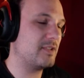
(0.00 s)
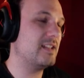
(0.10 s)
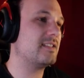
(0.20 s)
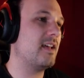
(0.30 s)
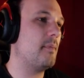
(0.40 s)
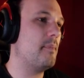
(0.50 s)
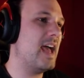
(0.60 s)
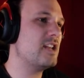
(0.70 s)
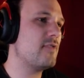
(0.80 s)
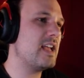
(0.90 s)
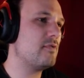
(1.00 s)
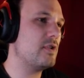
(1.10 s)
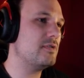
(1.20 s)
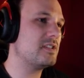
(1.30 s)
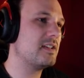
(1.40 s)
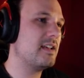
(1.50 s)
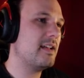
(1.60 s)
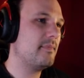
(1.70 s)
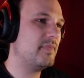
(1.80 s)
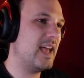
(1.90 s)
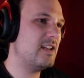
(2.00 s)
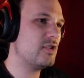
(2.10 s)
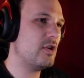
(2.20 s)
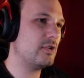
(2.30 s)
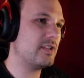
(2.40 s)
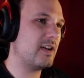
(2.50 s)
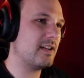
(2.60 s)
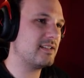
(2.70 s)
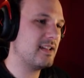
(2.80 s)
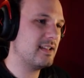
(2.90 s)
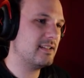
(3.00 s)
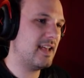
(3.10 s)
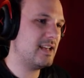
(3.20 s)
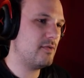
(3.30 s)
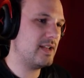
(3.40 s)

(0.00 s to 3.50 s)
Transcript: So it's a mandrake root, then the gold nugget, then the